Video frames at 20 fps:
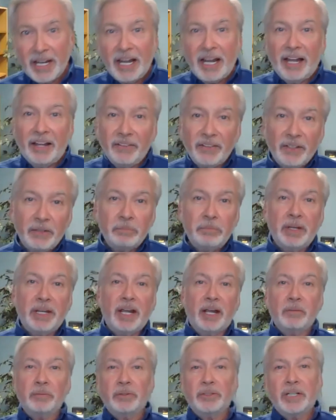and then be
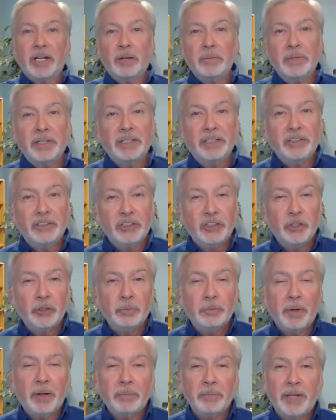able to come in and
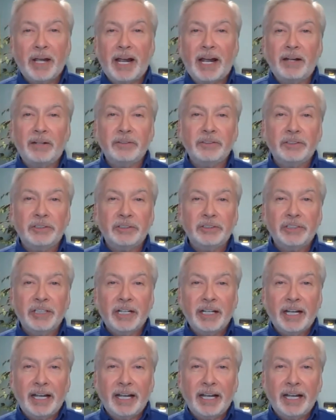scoop up the houses